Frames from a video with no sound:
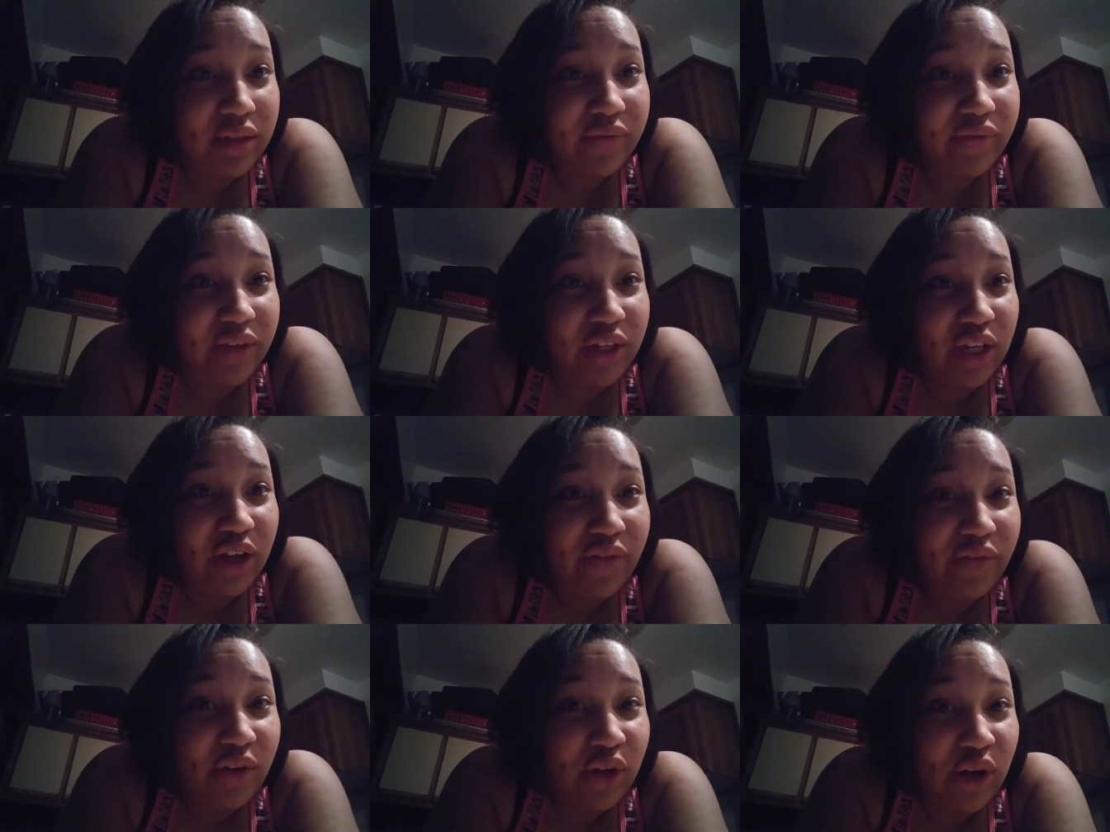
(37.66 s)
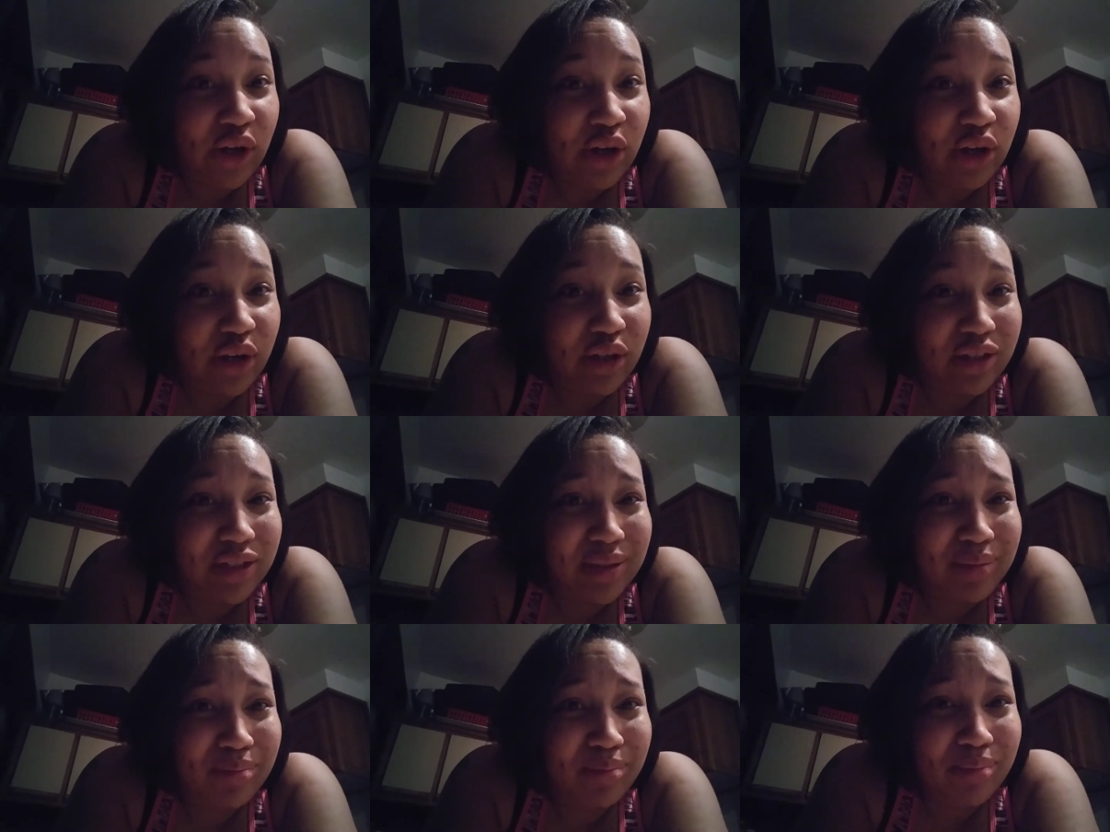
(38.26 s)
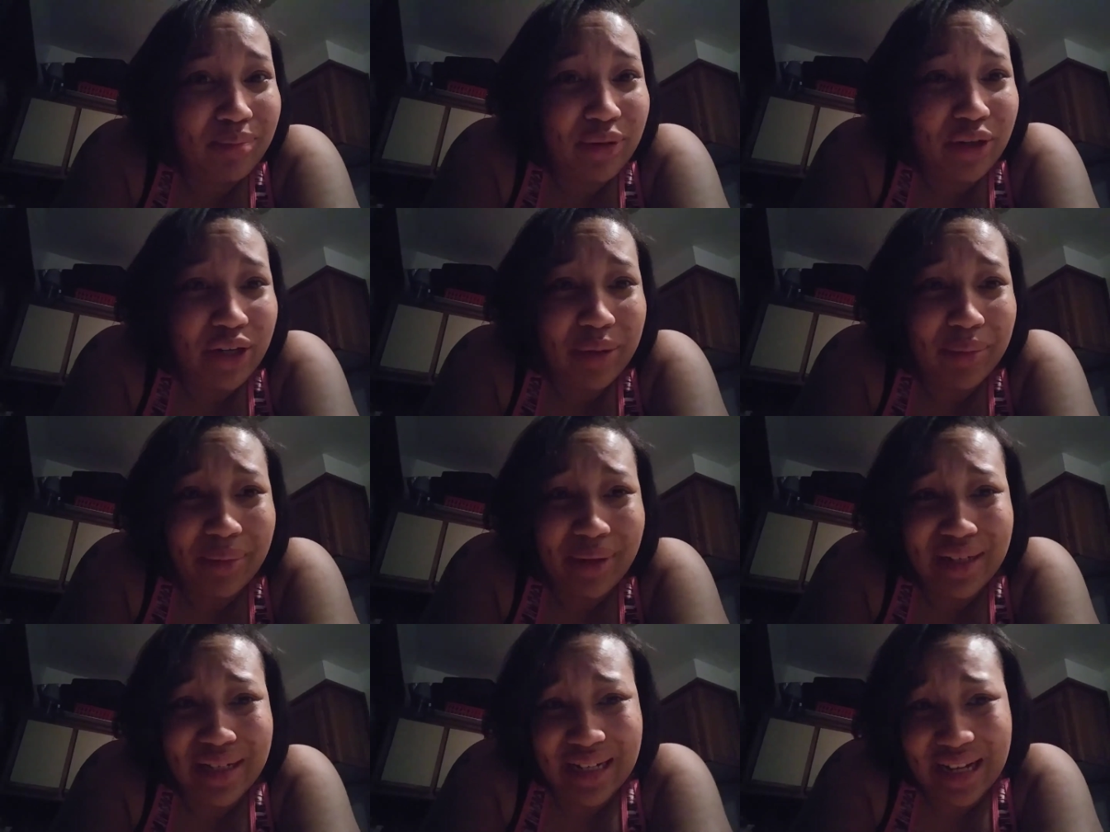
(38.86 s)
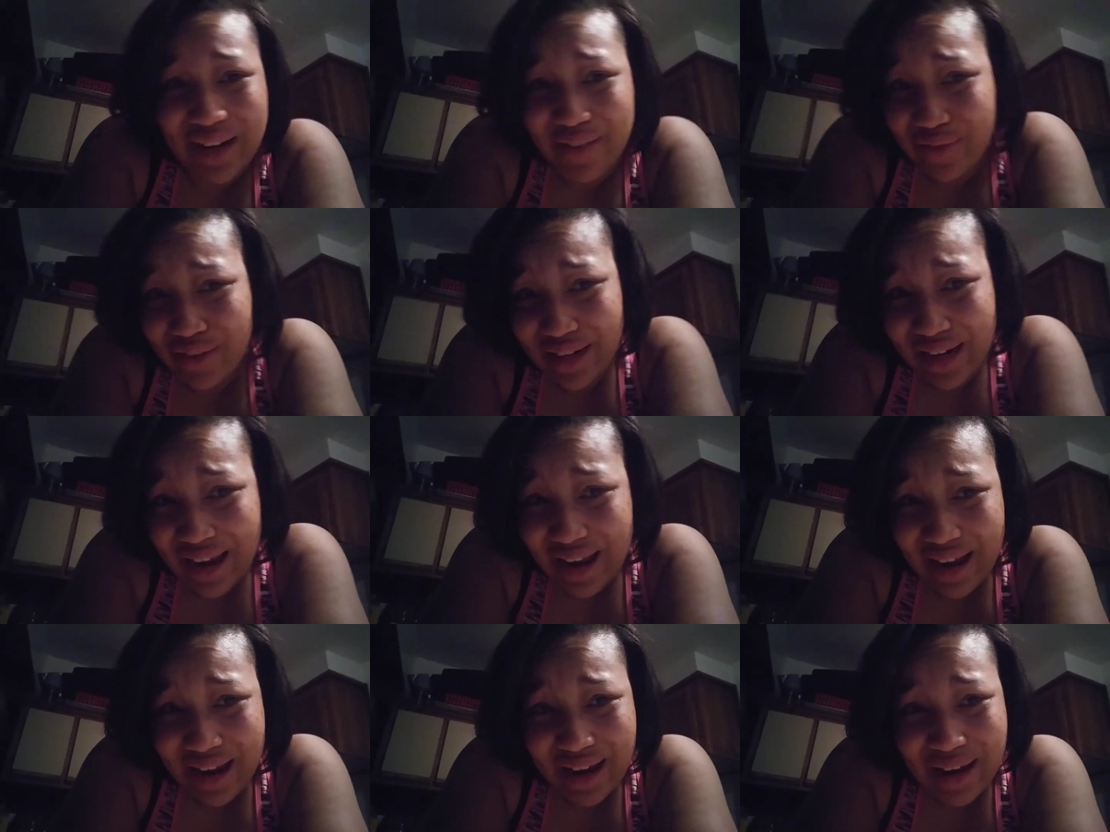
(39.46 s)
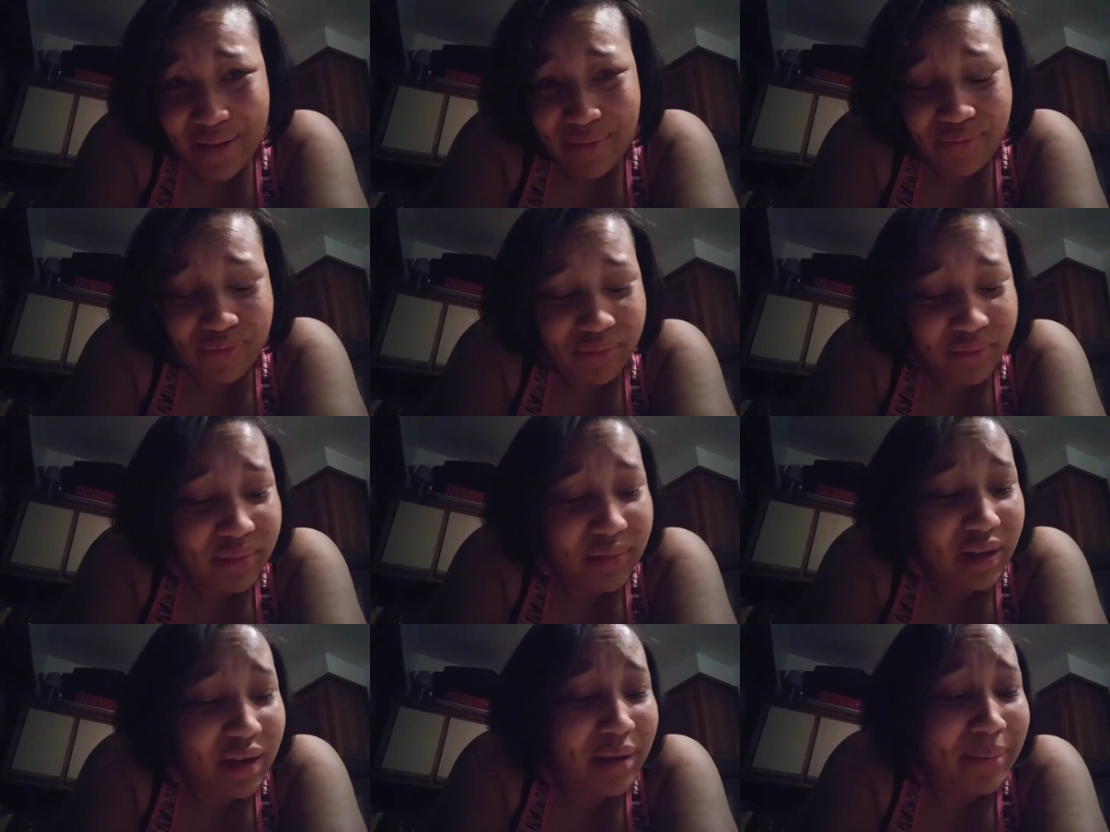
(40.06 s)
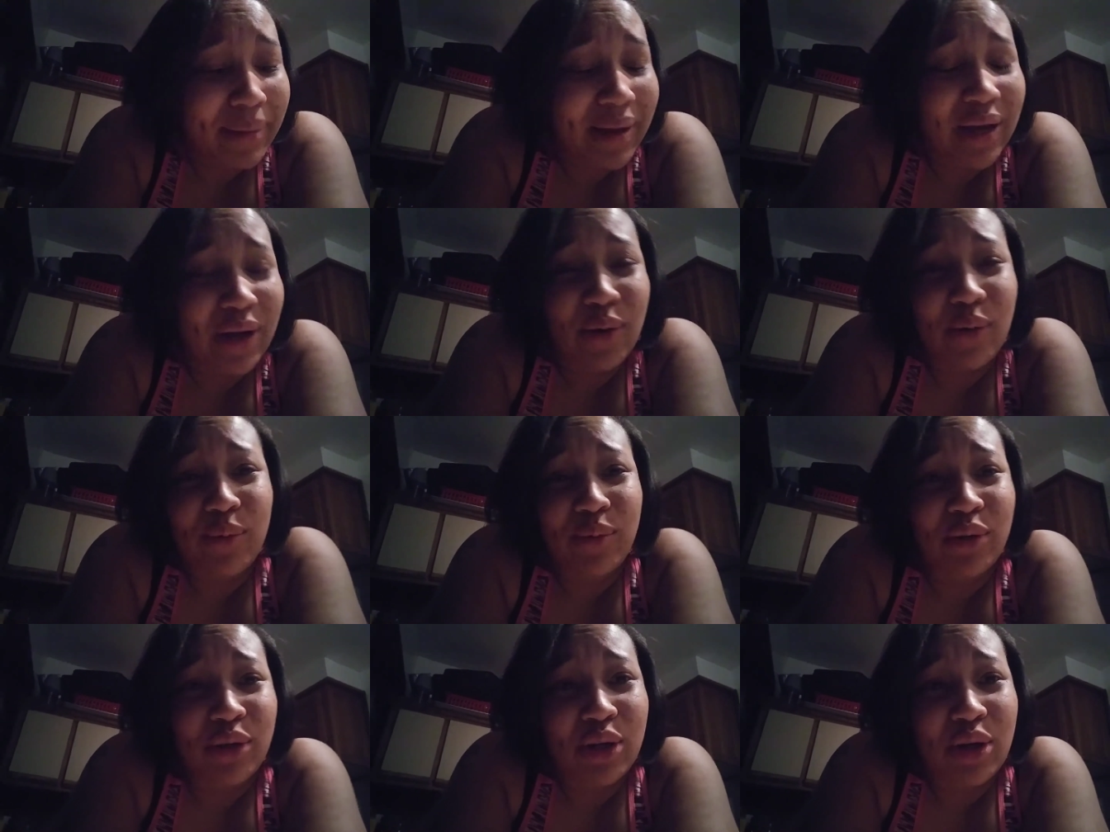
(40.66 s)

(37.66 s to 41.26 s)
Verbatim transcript: video vlogs pretty much every day about, you